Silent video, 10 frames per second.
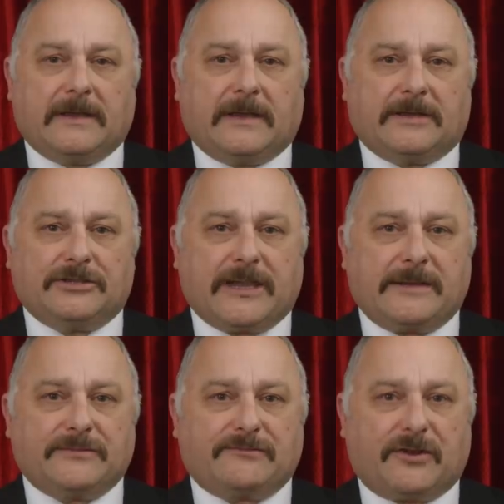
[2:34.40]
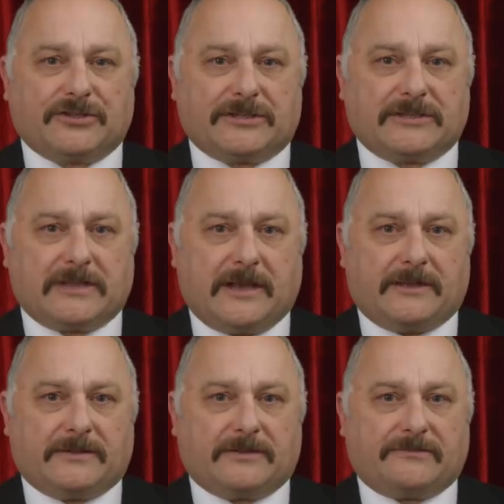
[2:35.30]
And James Rogers,
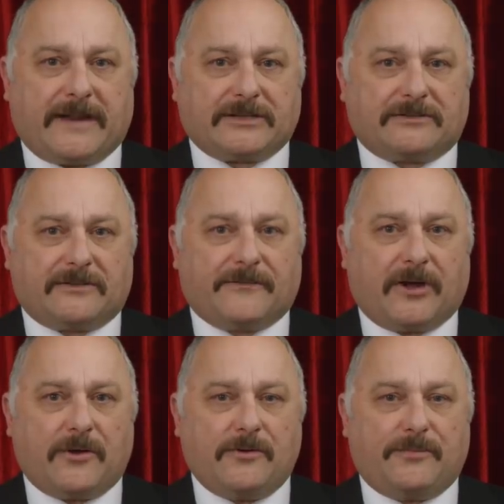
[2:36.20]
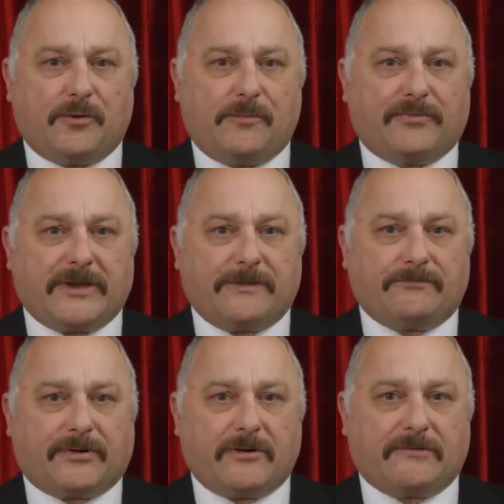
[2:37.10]
the director of Global
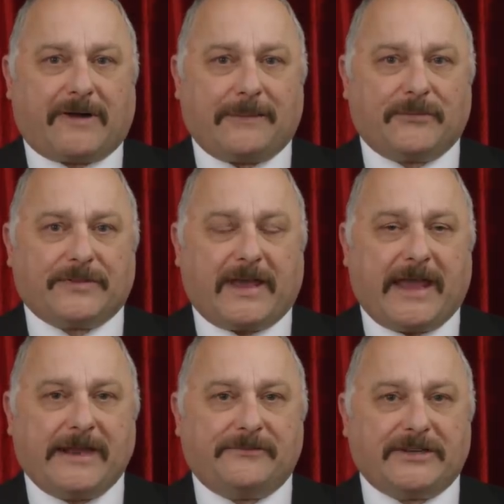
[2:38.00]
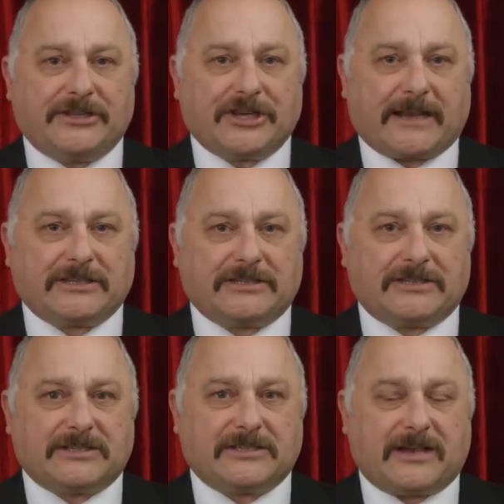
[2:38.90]
Britain Programme at the Henry
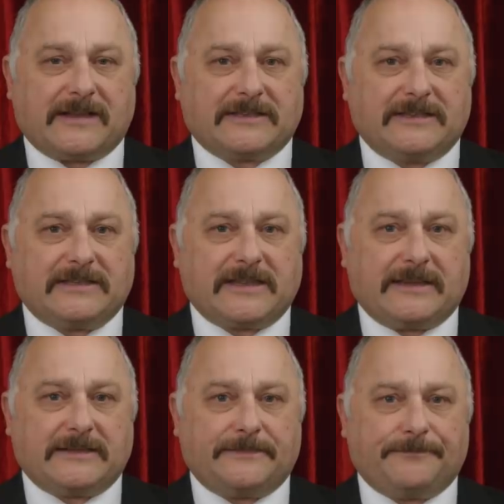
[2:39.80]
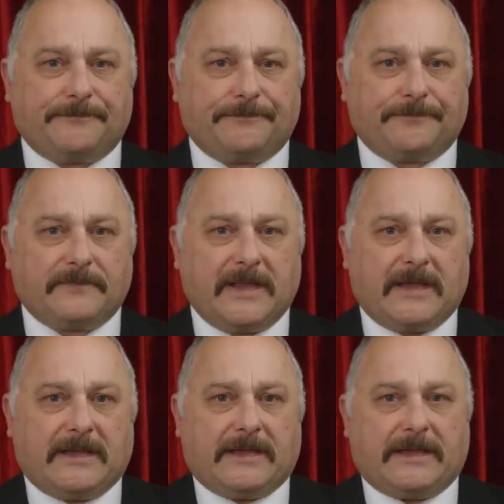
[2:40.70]
Jackson Society, said,
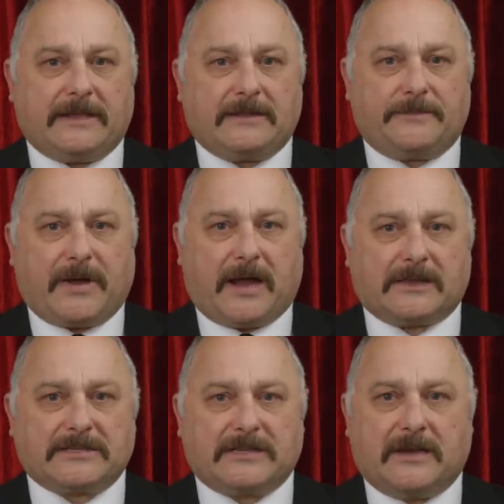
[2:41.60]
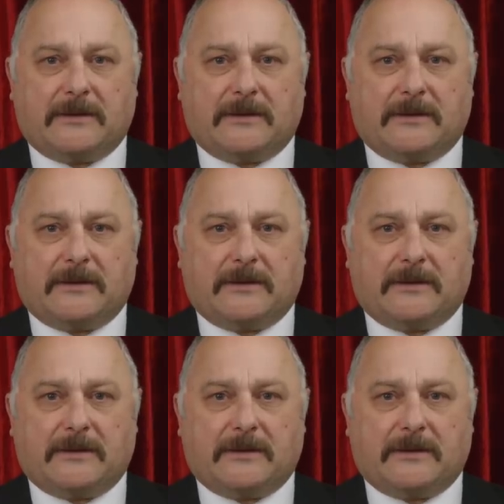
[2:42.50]
in the past,